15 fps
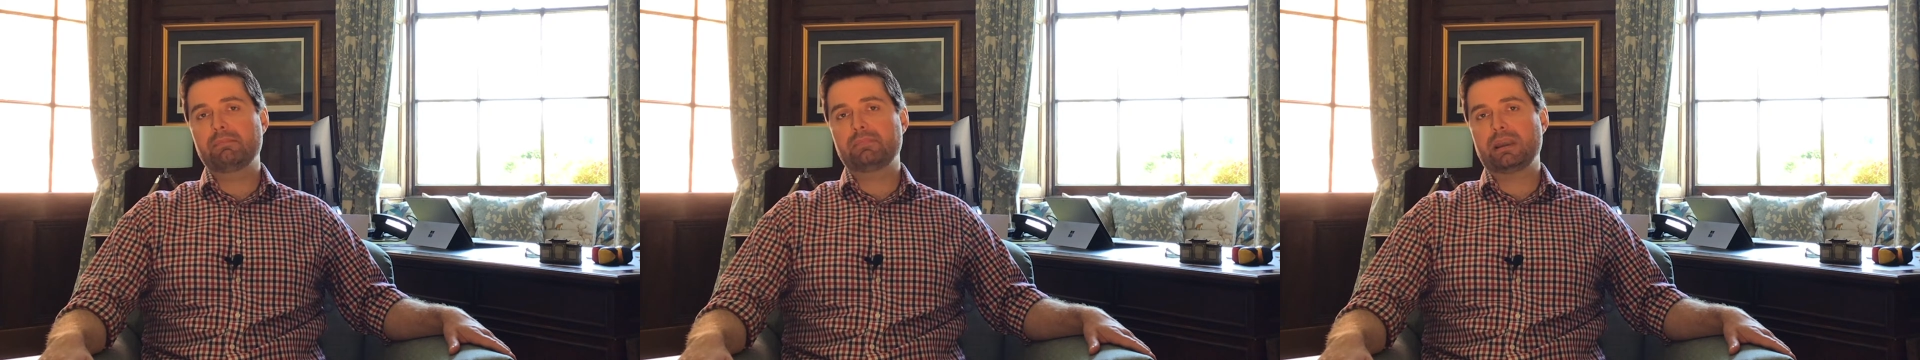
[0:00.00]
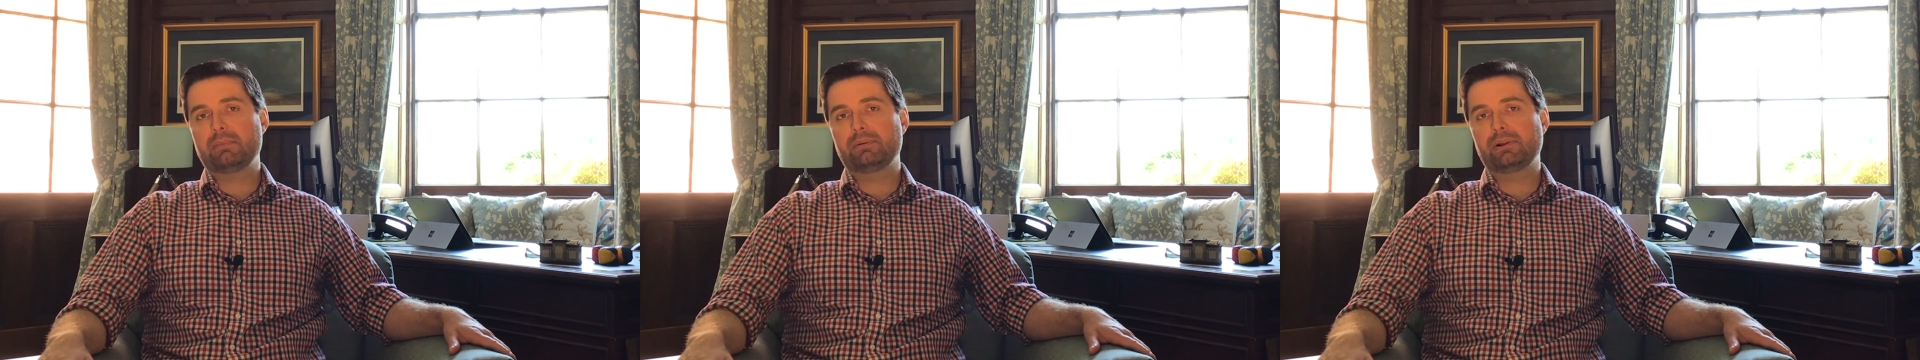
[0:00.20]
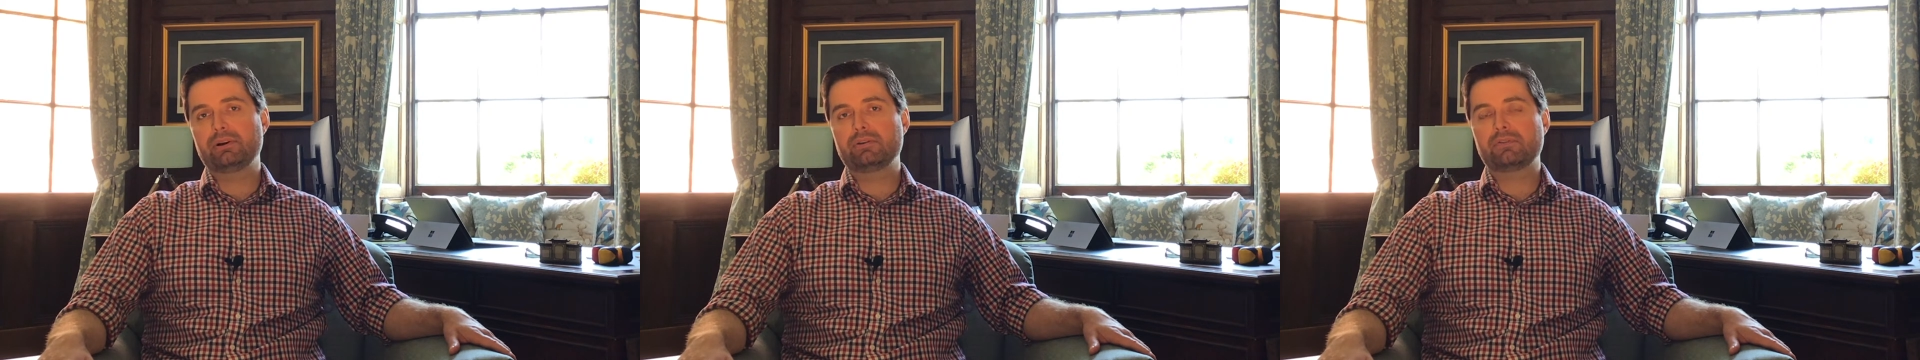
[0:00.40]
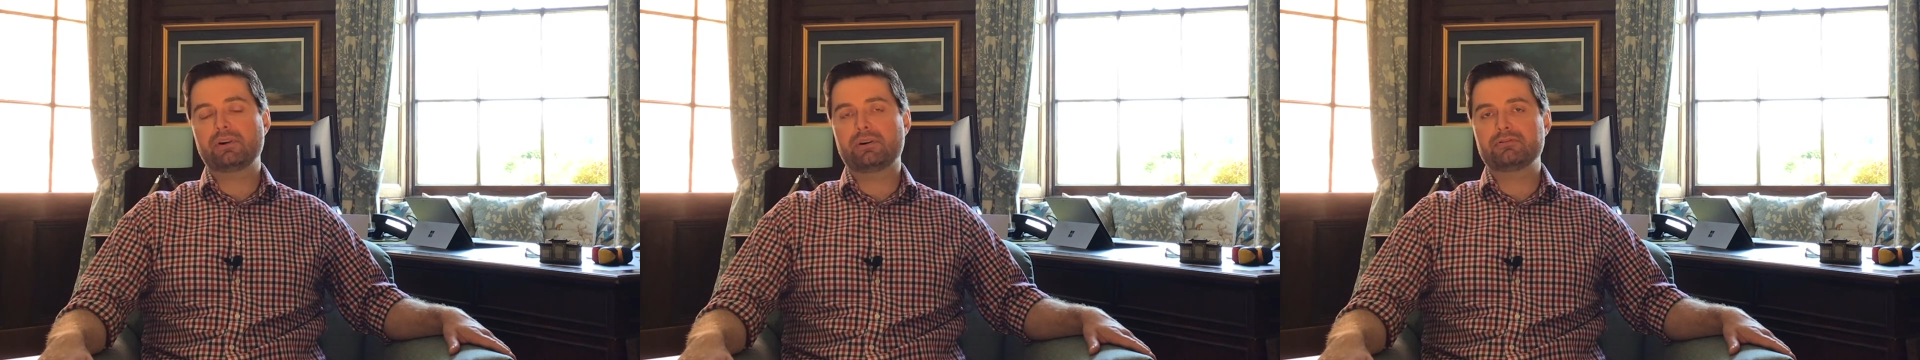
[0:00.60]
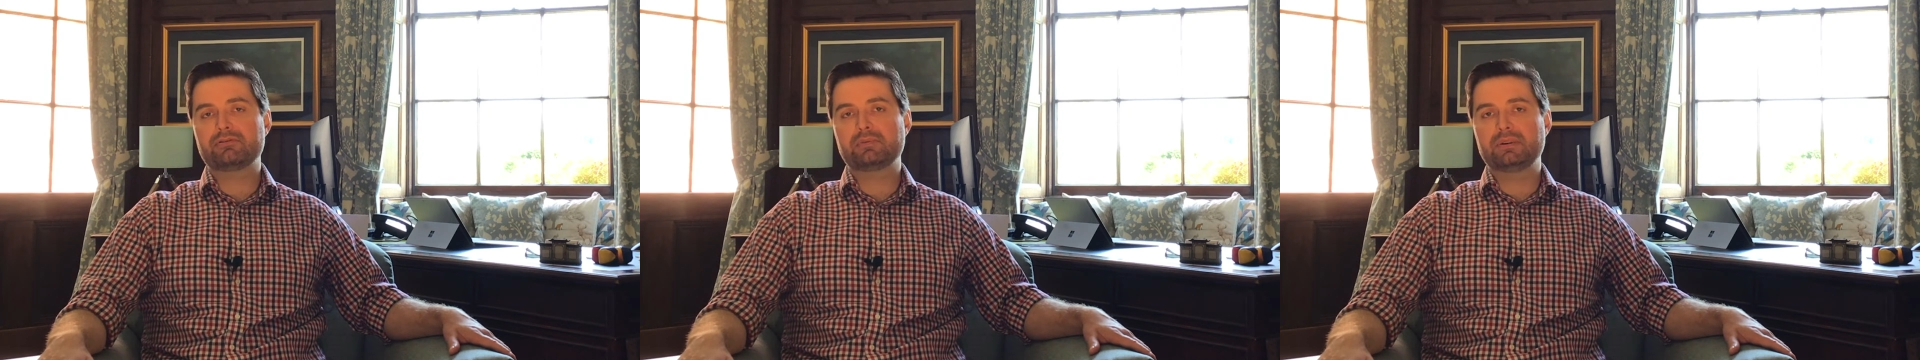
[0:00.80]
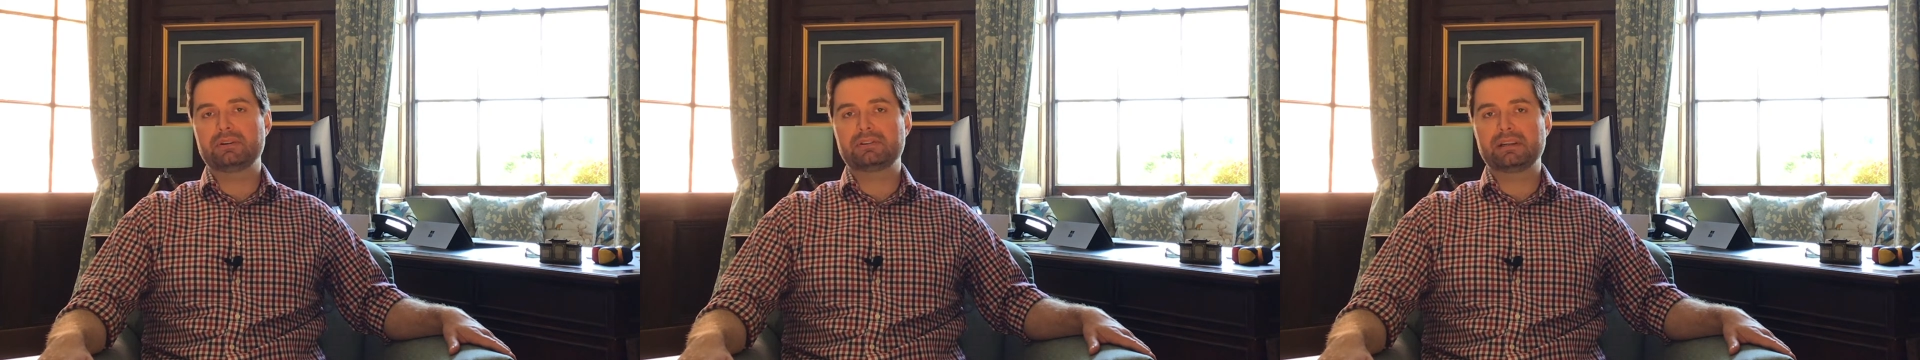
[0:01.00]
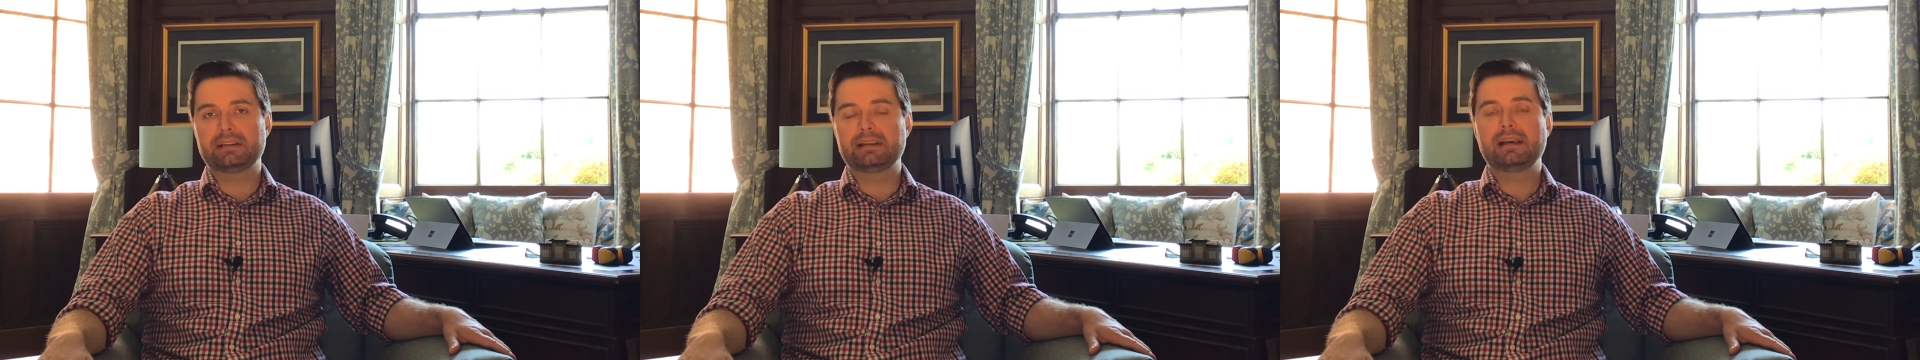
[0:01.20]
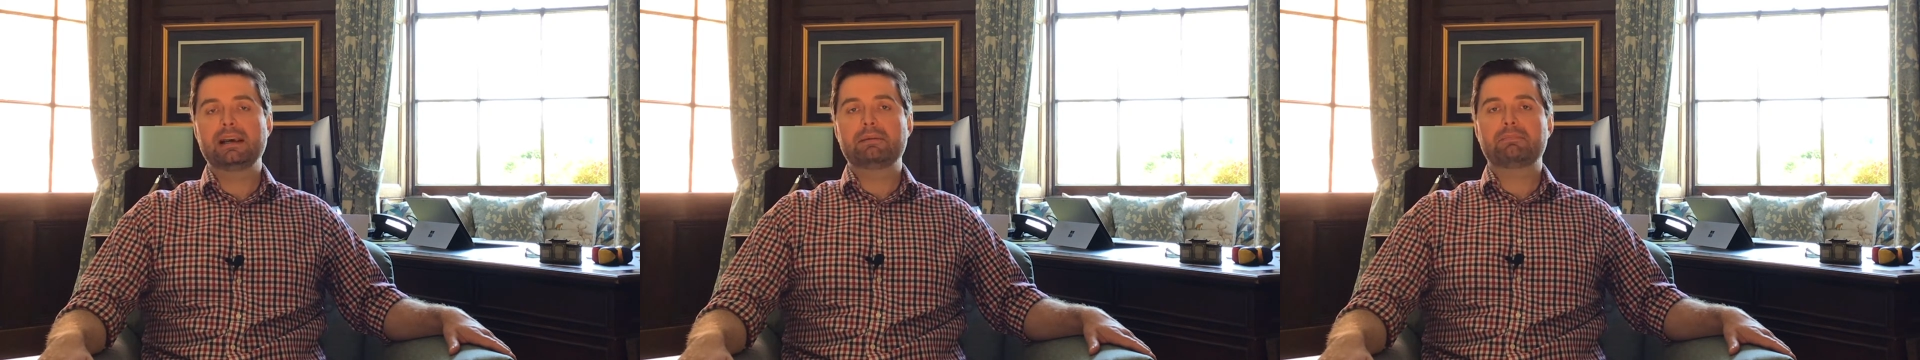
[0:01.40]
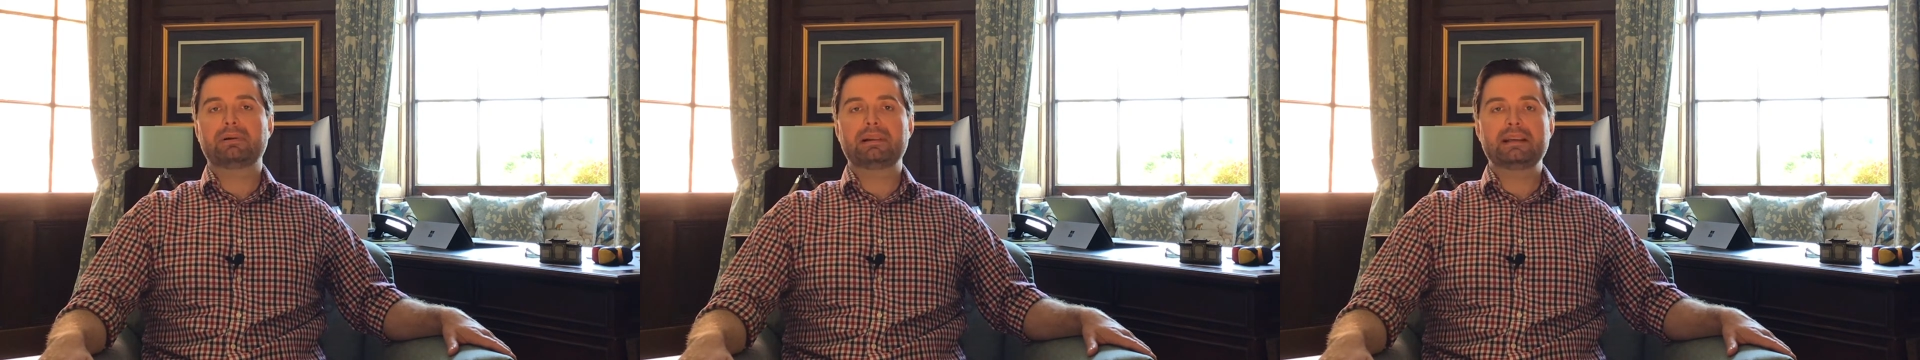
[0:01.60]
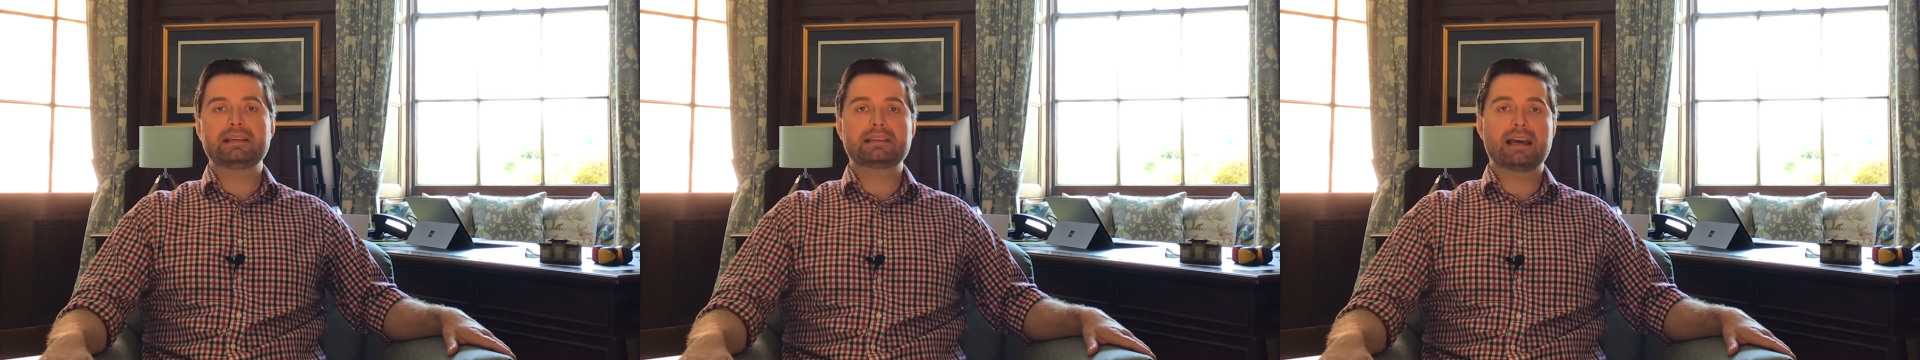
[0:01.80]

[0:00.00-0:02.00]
people who have contributed. Please